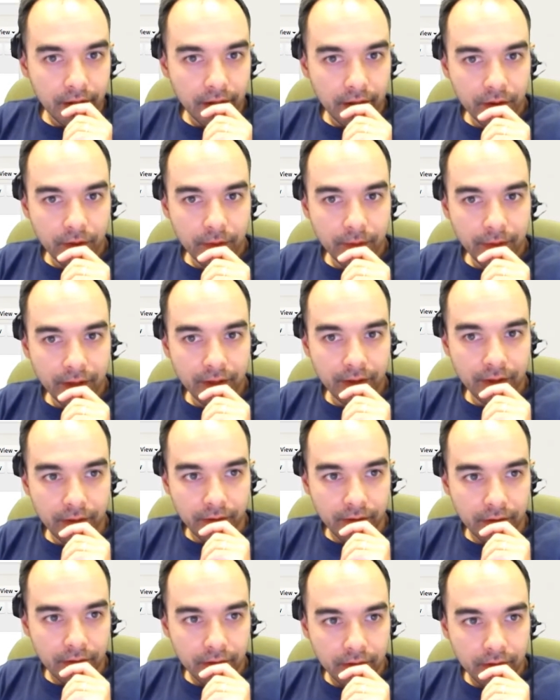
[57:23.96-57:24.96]
Intermittent.
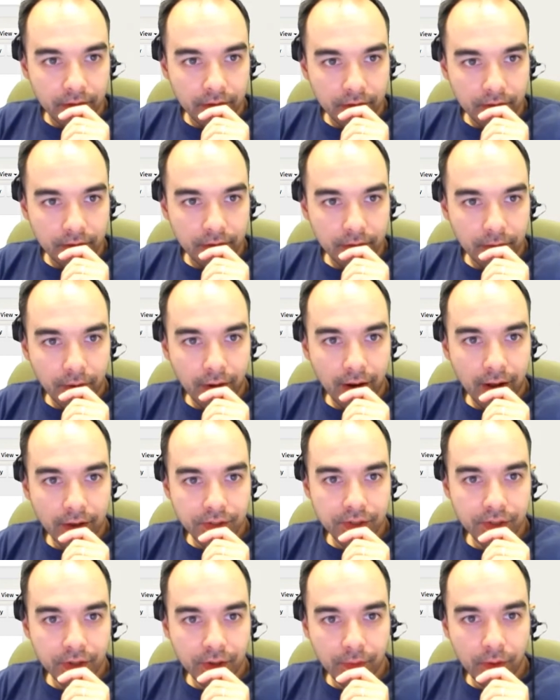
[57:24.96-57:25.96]

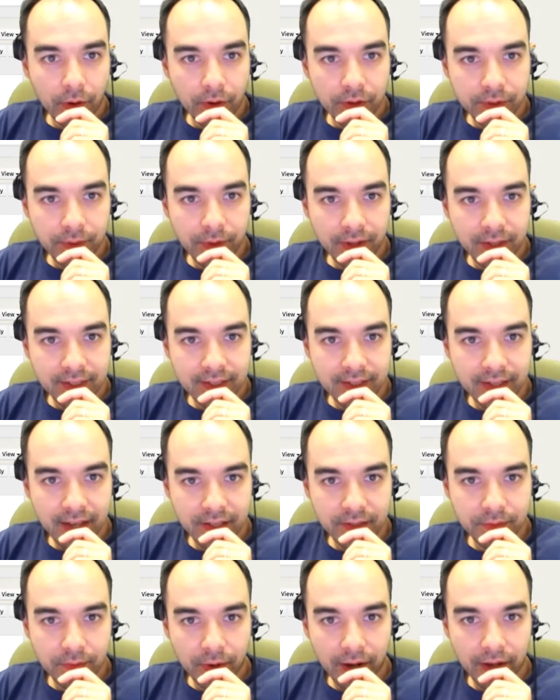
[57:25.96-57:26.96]
Browser components, places,
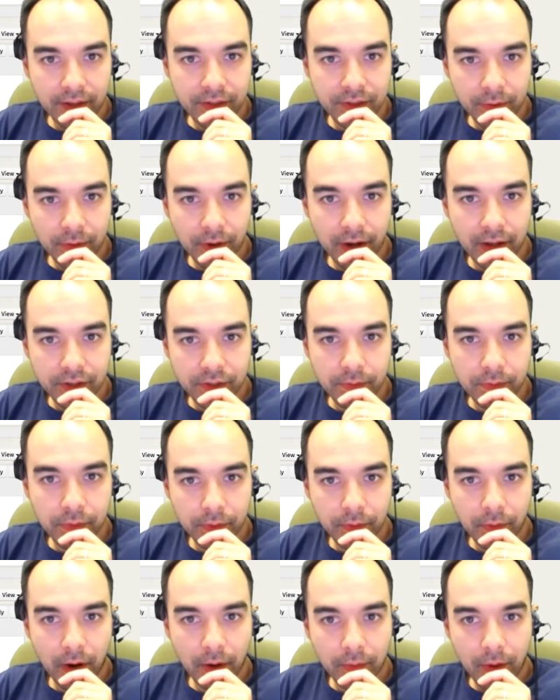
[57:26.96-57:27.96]
test, browser. Browser
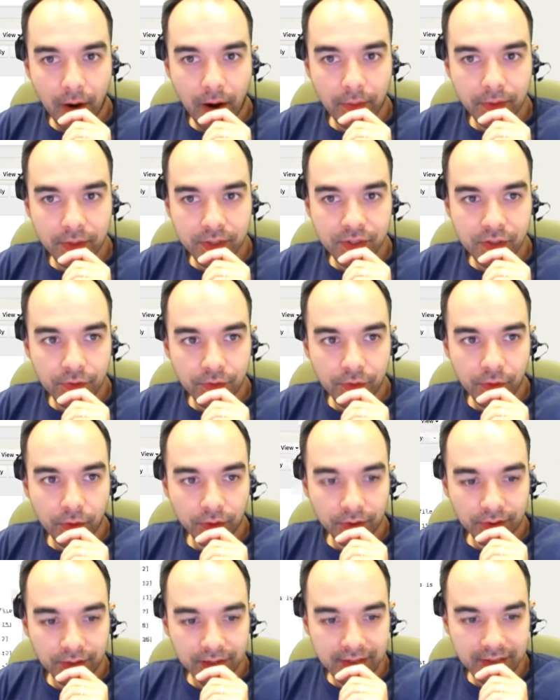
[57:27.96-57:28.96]
bookmark properties, new
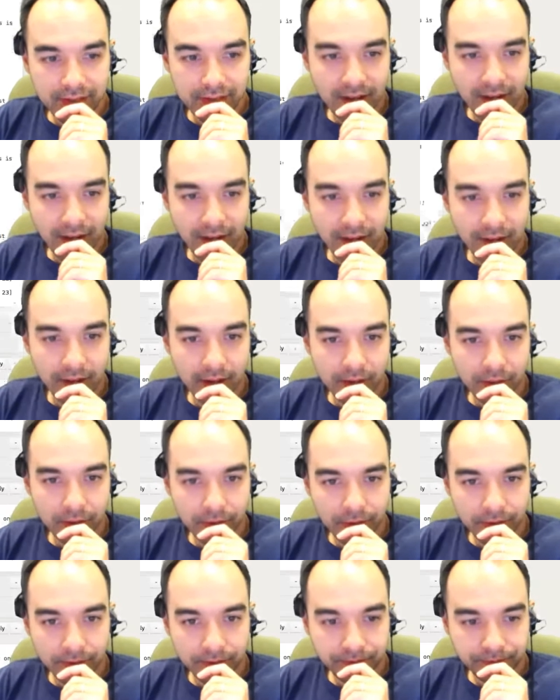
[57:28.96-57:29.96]
folder. Test timed out.